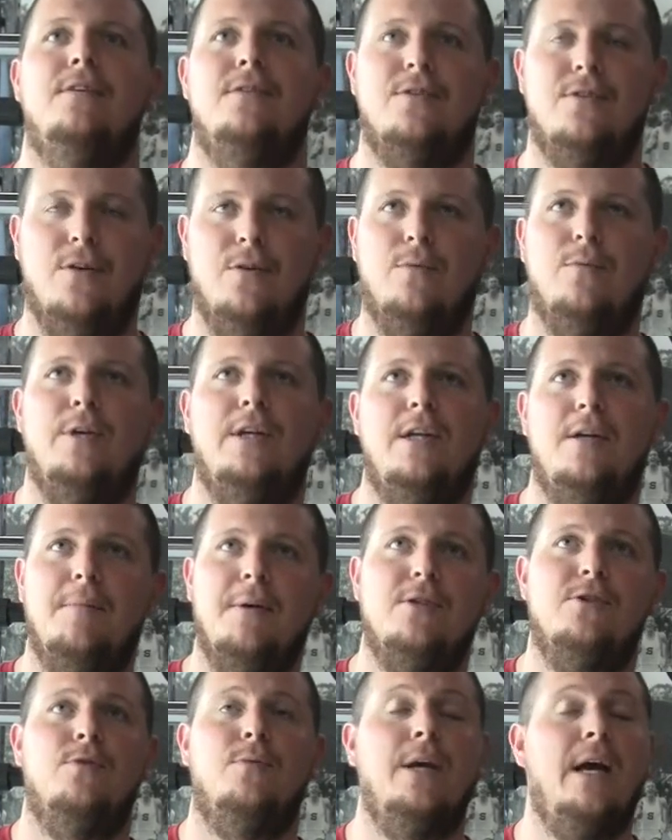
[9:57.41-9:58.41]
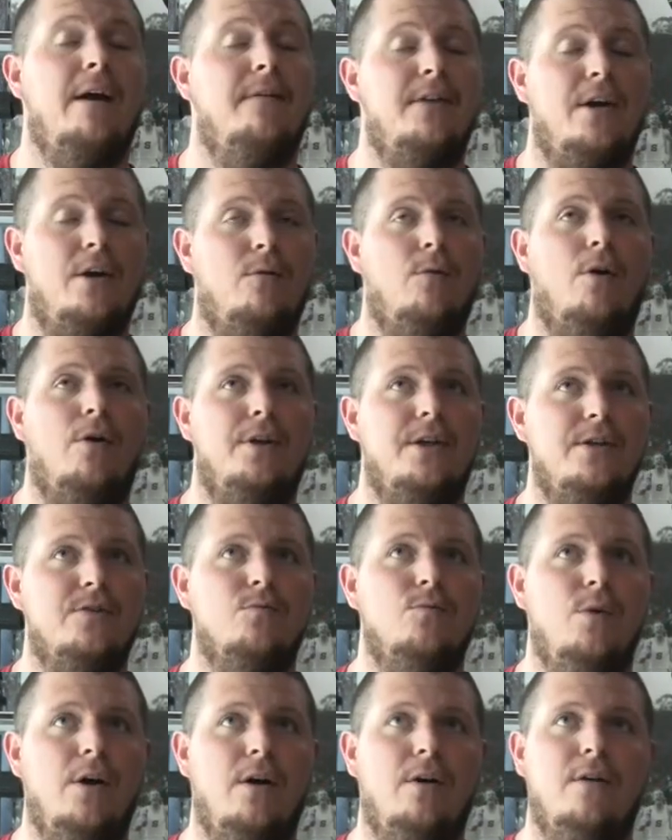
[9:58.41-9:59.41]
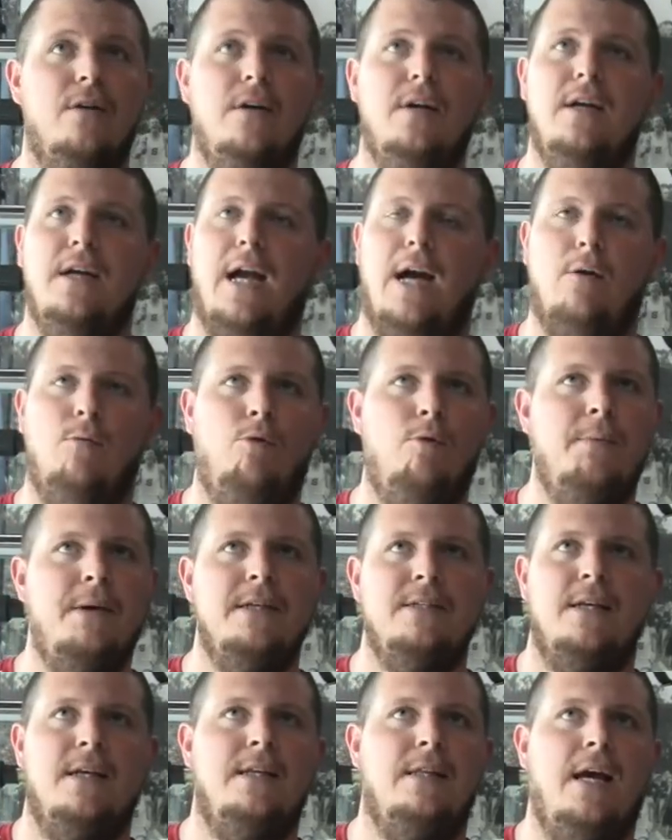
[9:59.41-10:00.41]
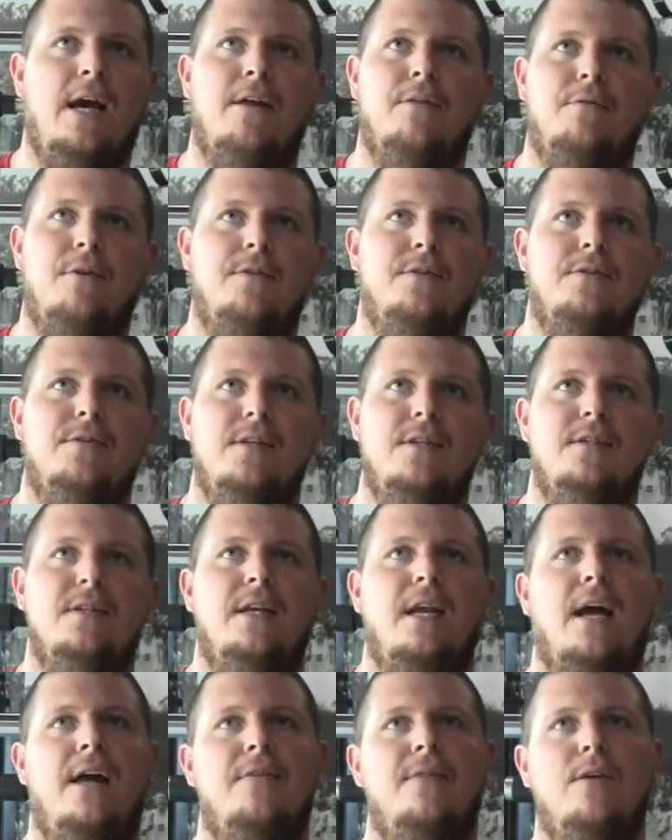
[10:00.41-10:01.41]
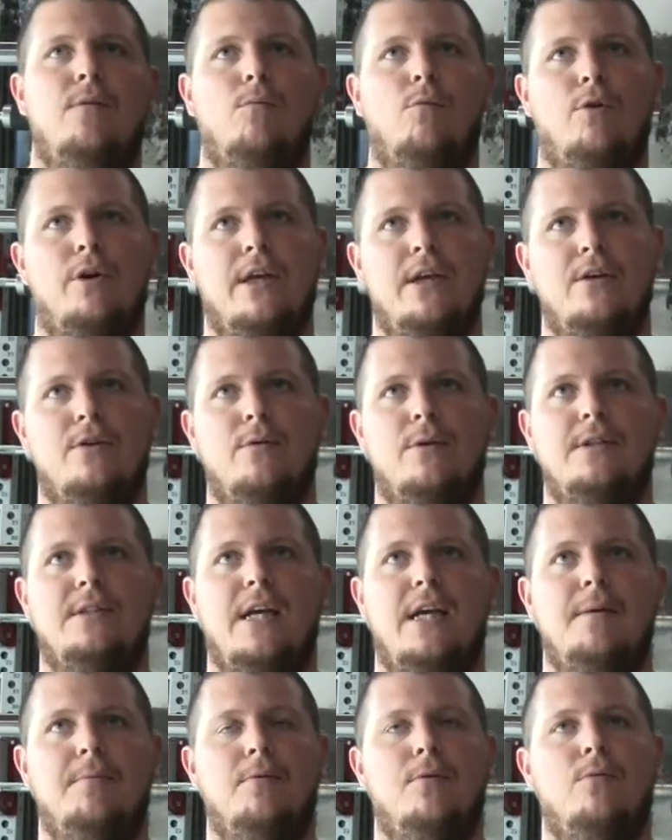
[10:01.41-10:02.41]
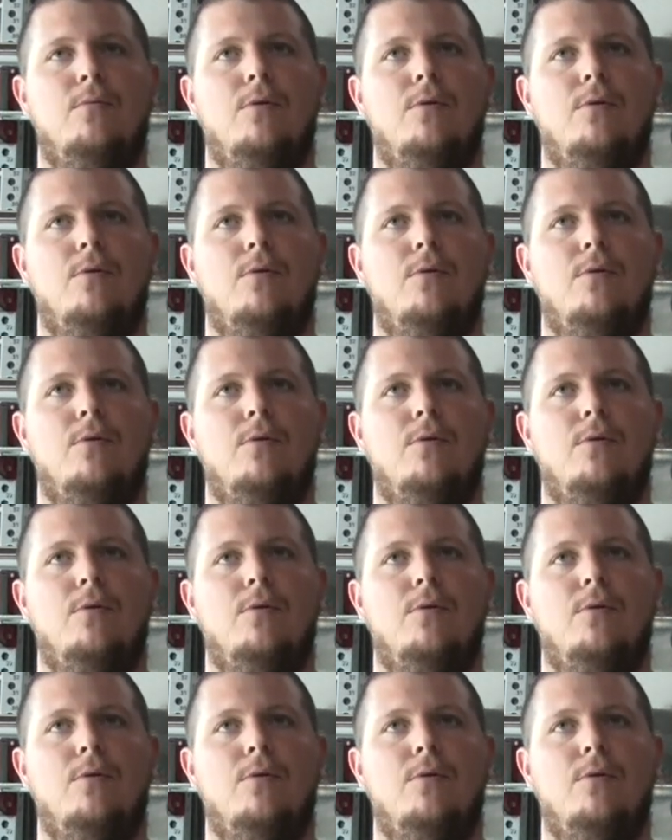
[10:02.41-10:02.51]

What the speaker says: So we need to make sure we have that quality as well. And we'll maintain that throughout the season, and then we'll get into a taper